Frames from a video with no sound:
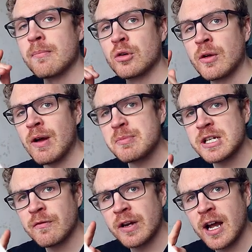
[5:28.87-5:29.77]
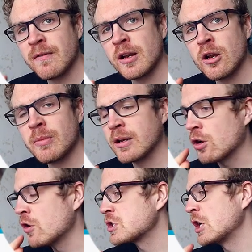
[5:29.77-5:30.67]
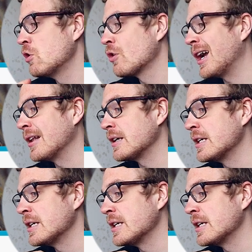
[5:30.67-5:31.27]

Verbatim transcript: but the website we have a little bit closer look at